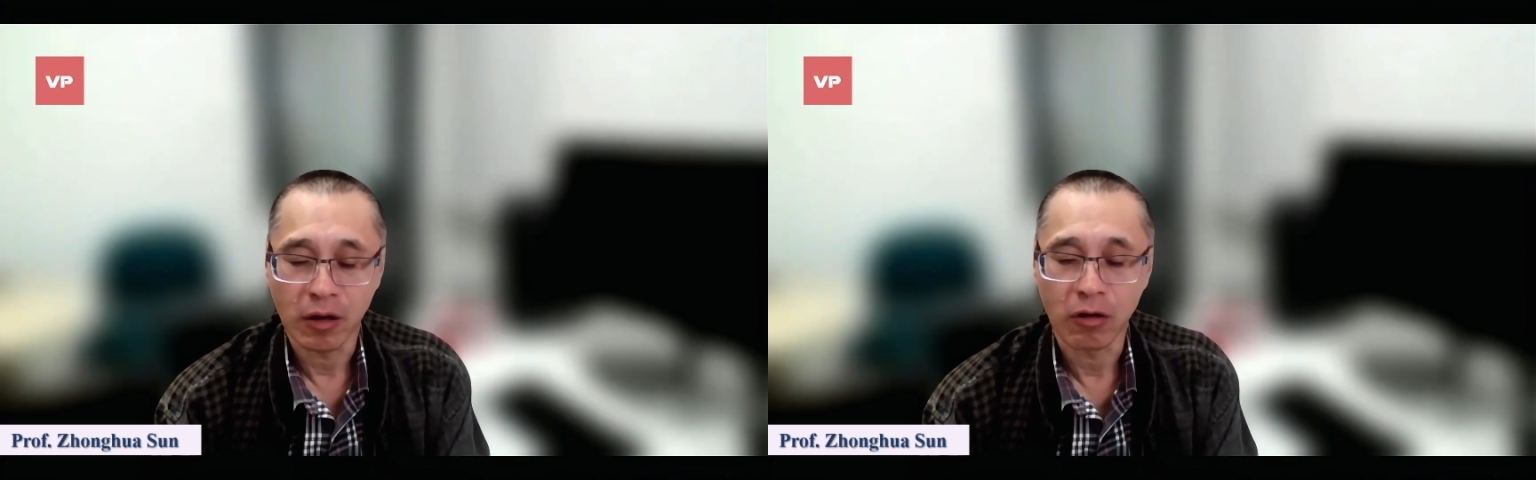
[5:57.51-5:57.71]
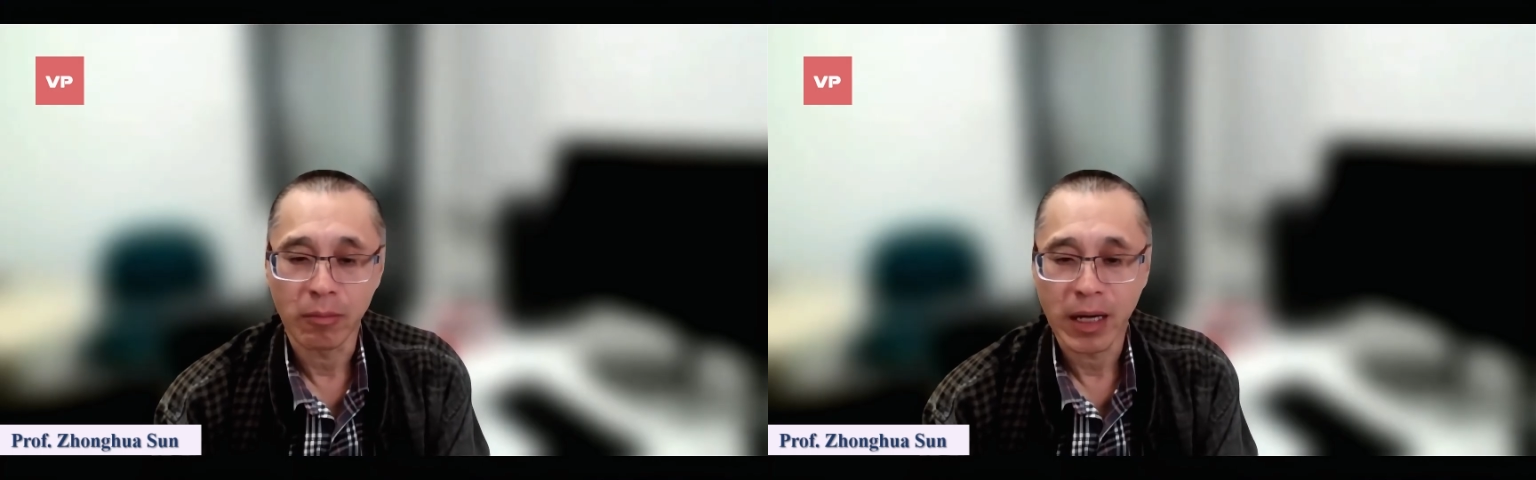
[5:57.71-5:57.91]

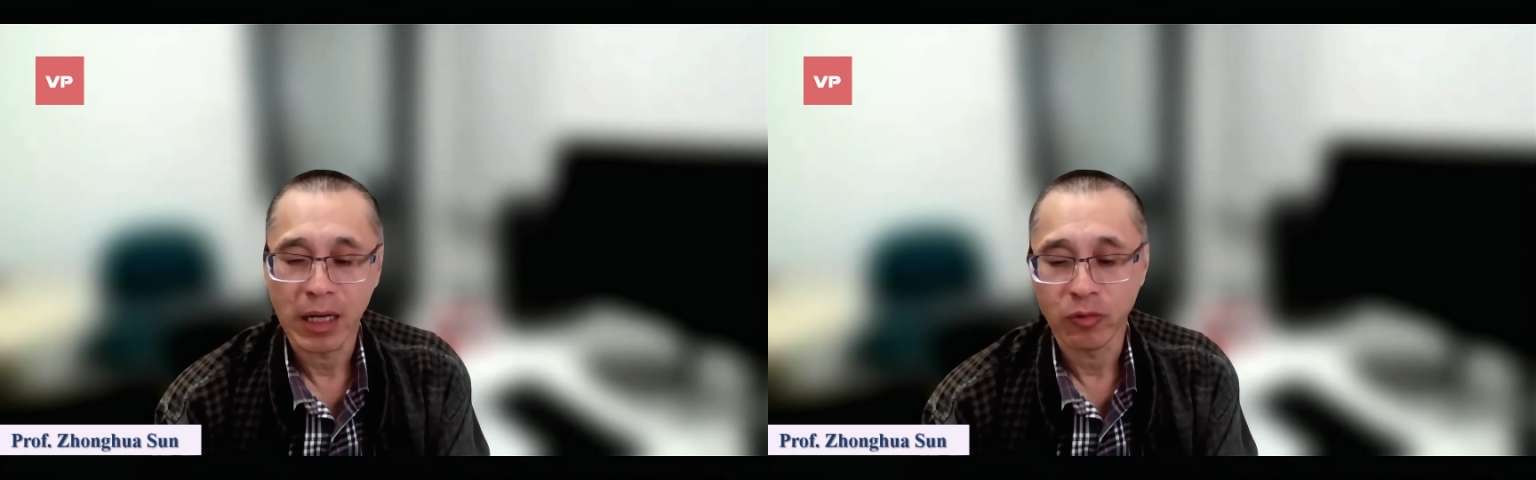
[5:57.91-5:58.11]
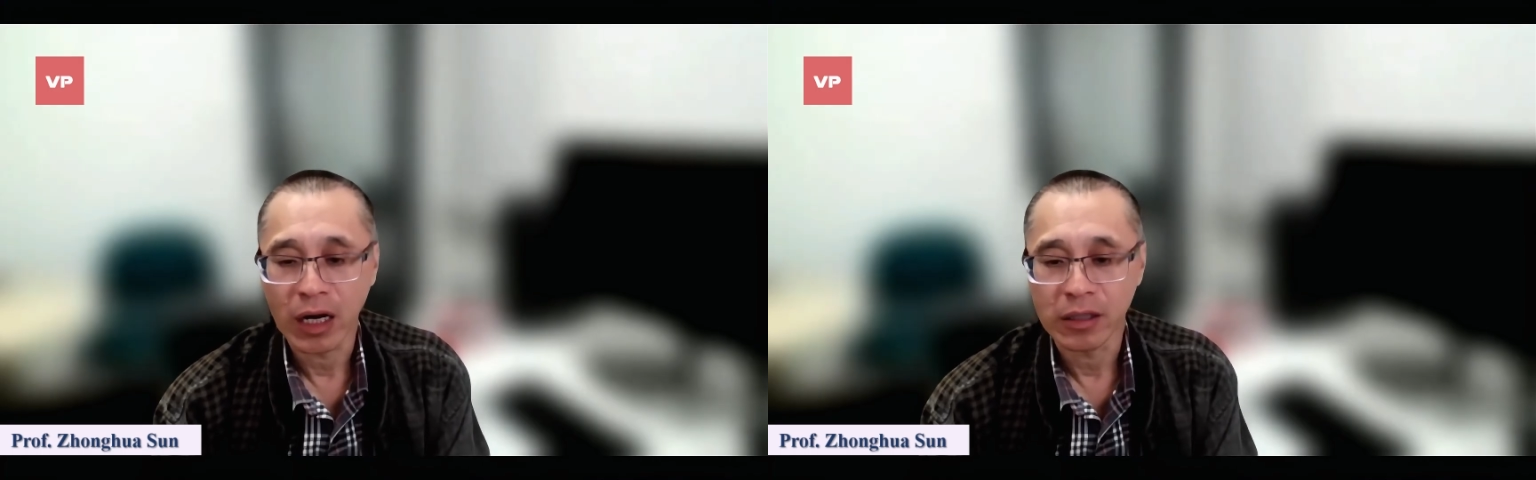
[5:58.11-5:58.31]
augmented
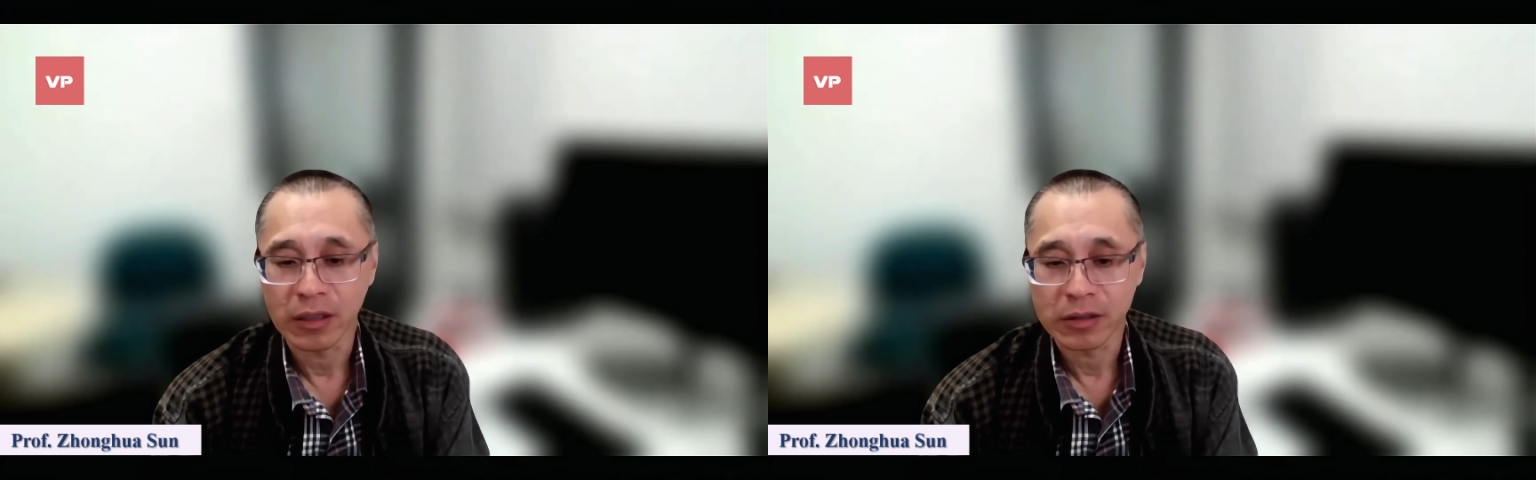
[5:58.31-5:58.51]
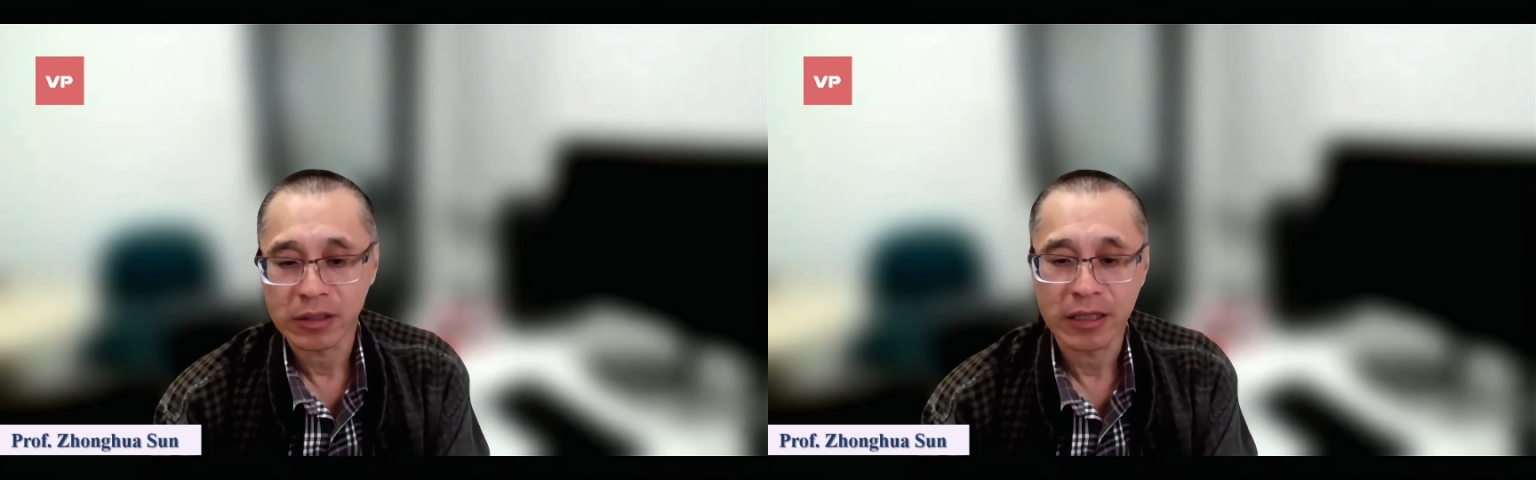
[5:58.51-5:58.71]
reality
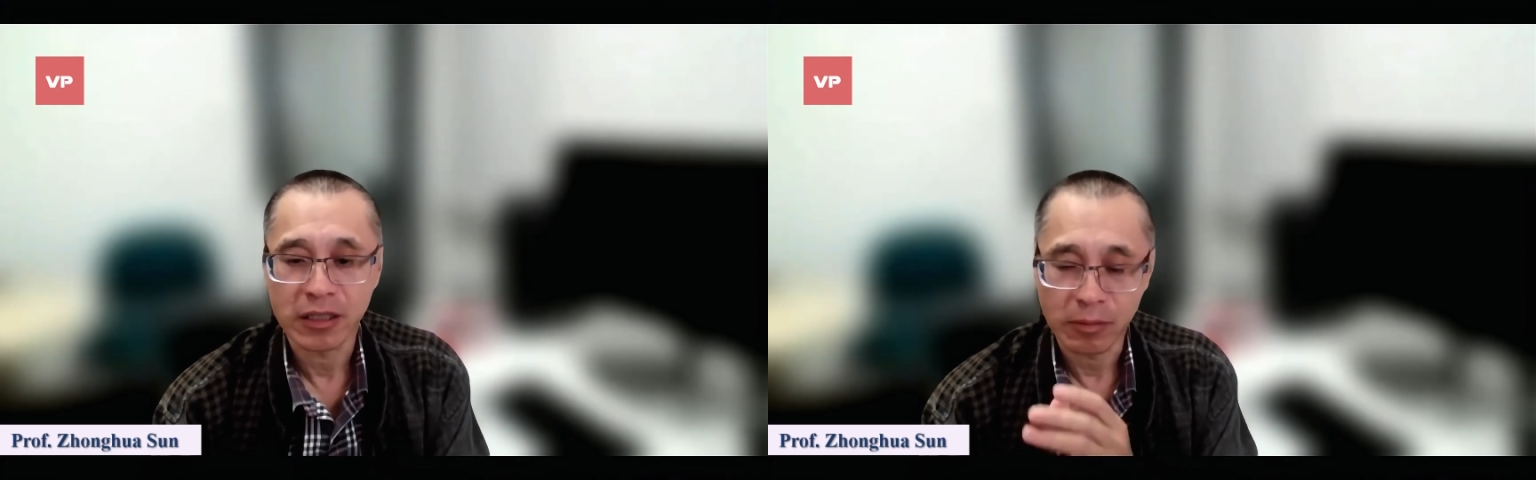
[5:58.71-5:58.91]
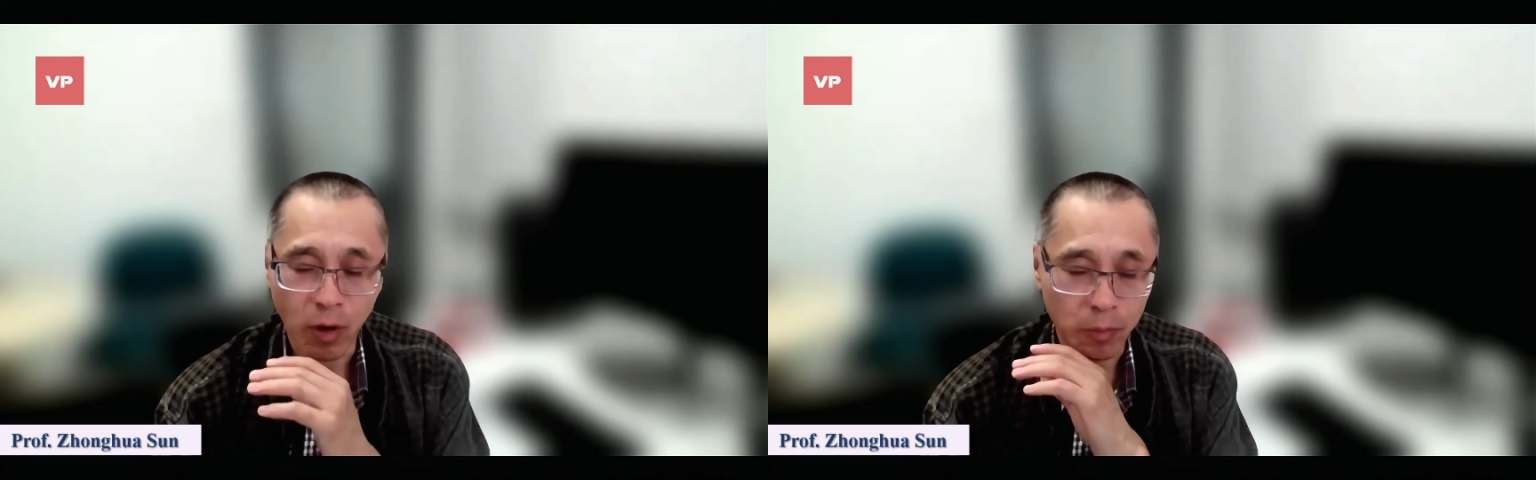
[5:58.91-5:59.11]
is
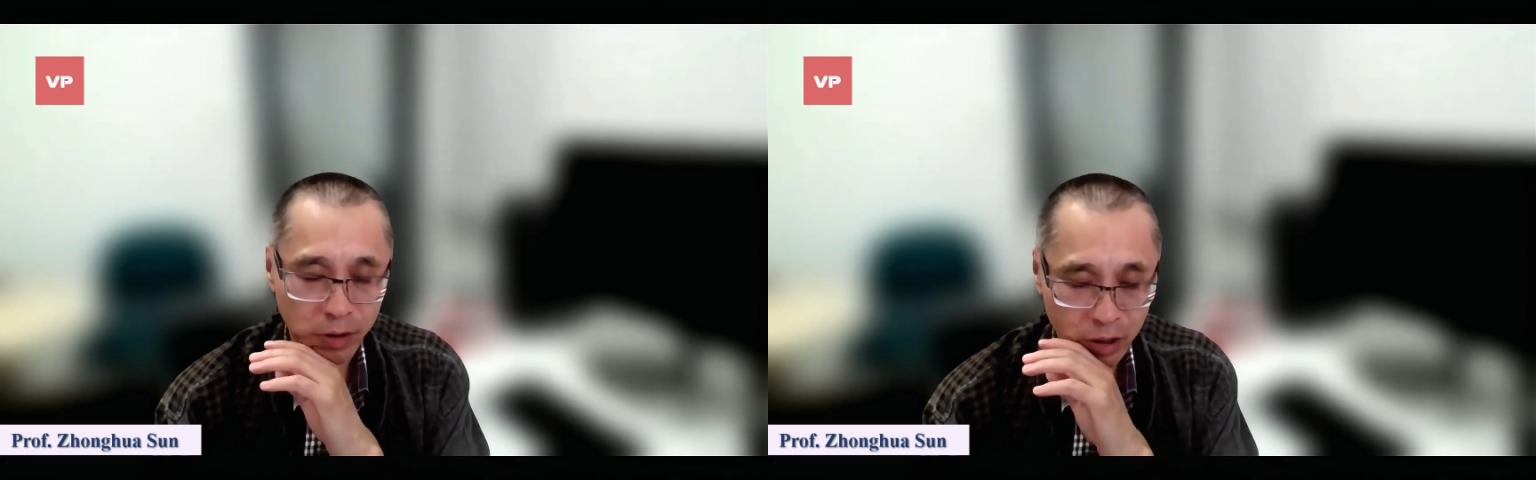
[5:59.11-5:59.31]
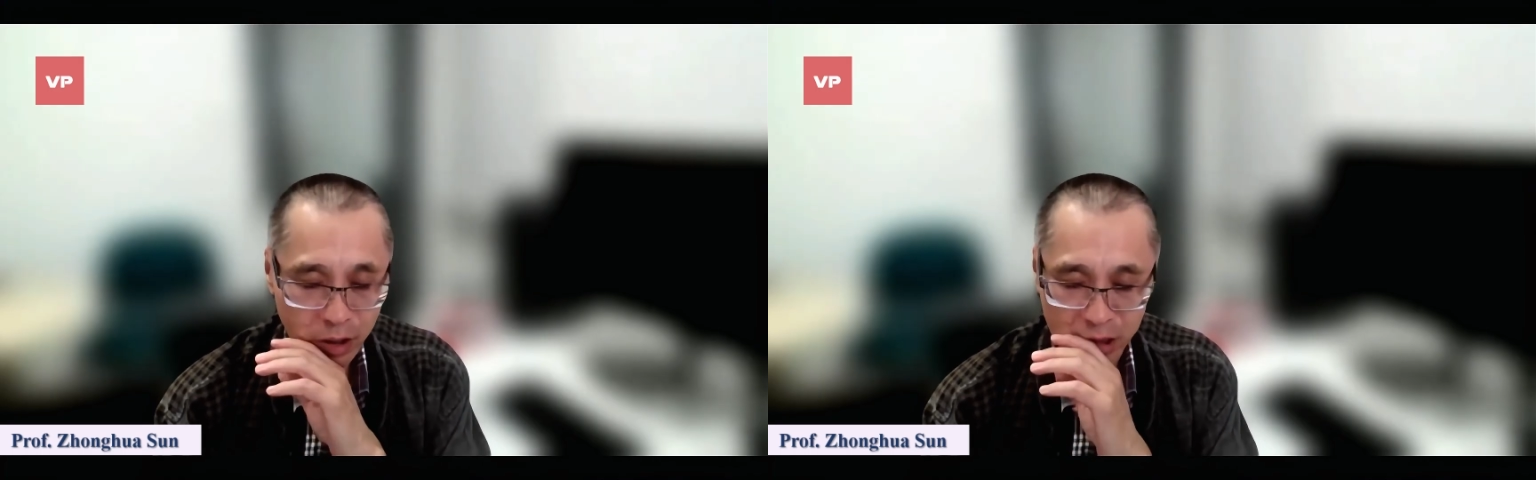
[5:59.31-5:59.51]
getting
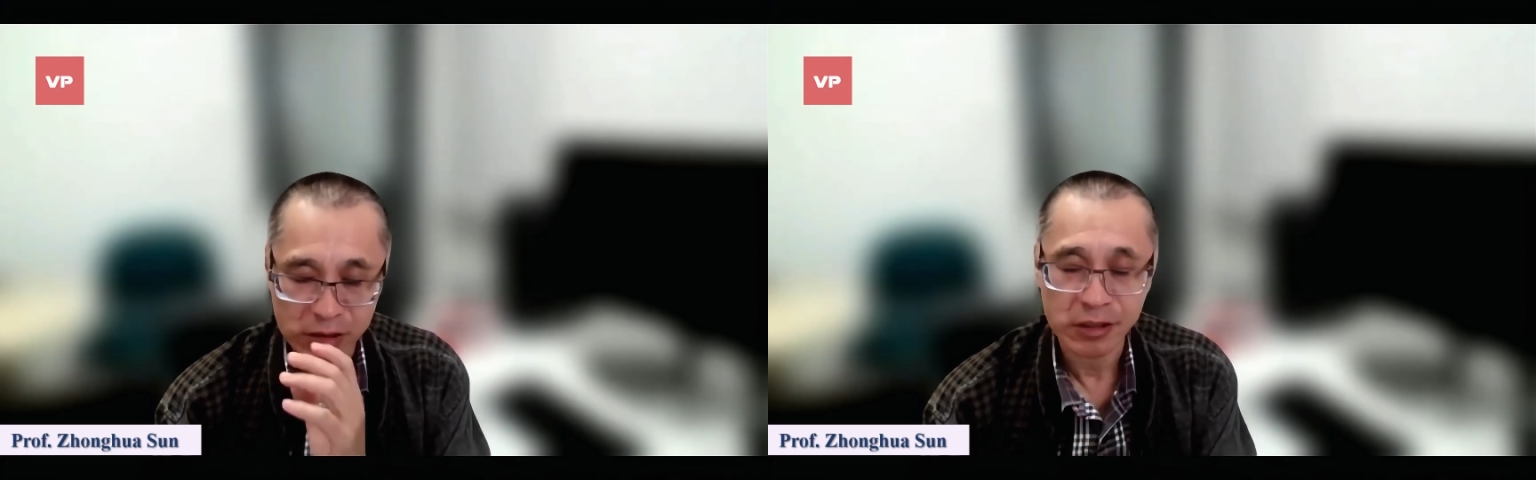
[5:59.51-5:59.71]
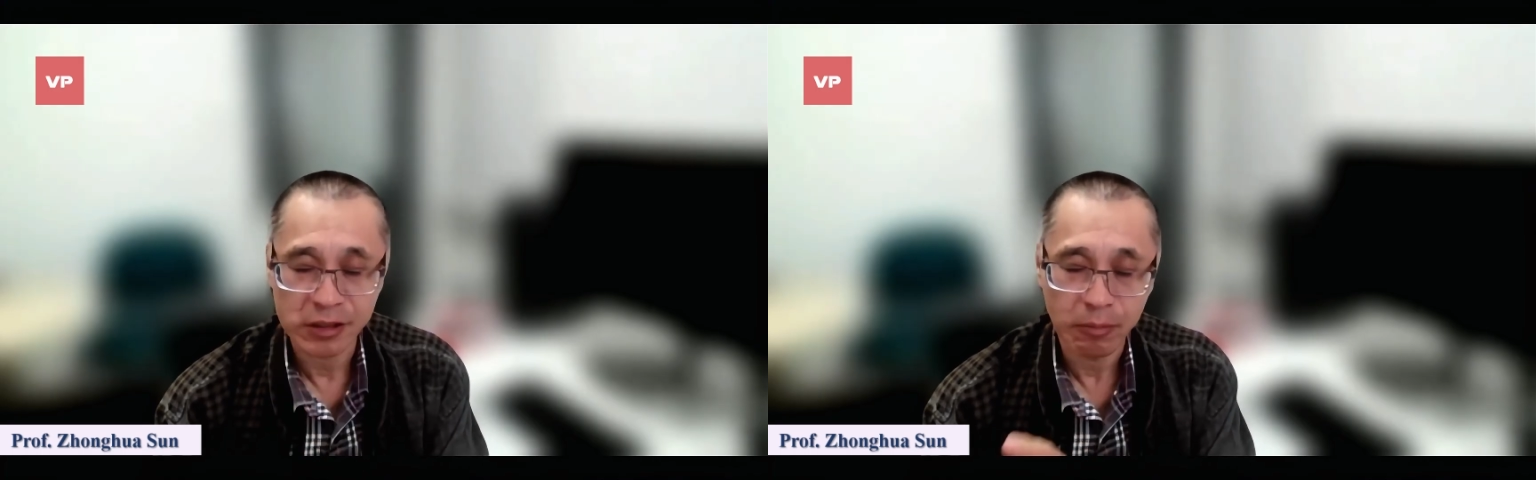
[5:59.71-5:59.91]
popular in
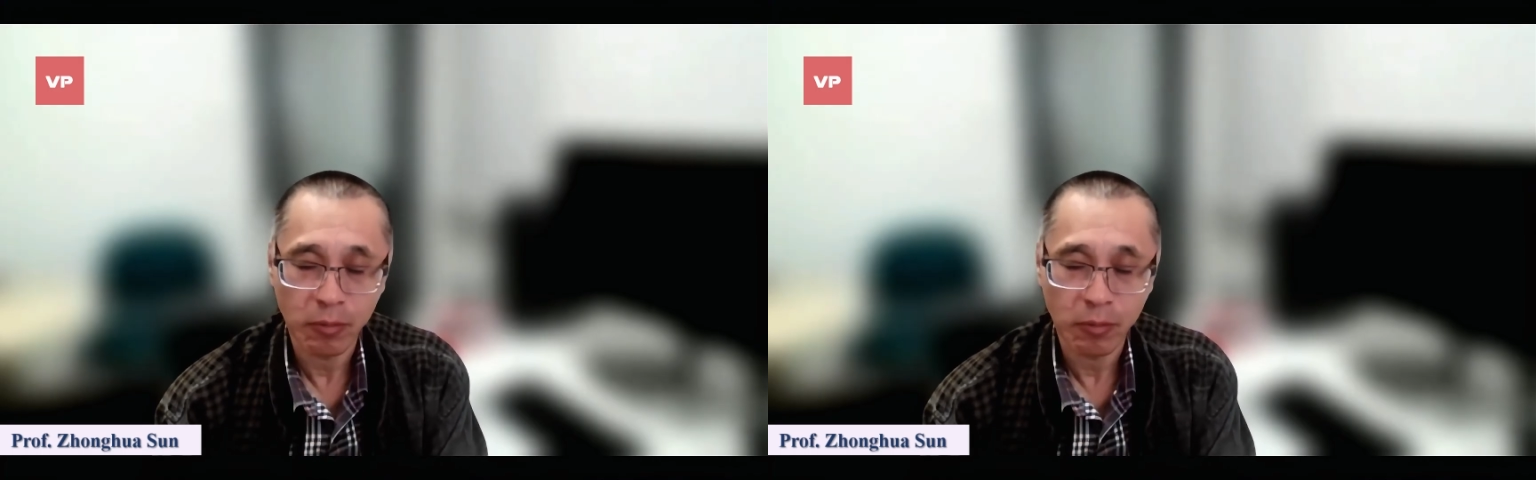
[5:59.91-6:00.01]
some